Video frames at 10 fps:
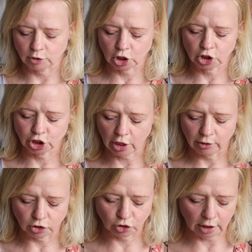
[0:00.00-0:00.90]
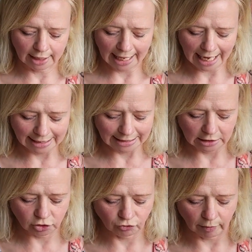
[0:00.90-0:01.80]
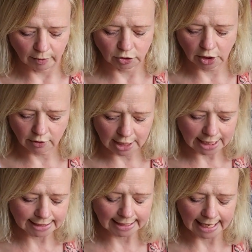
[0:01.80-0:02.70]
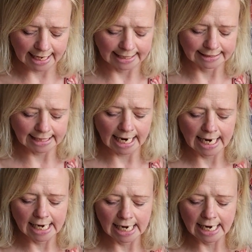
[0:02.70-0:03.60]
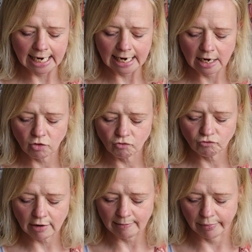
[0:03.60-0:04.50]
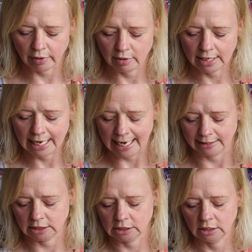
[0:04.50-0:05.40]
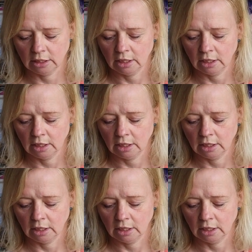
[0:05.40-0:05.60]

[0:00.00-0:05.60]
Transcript: was going to show you to try and get ideas from you. So this is a linen rib knit,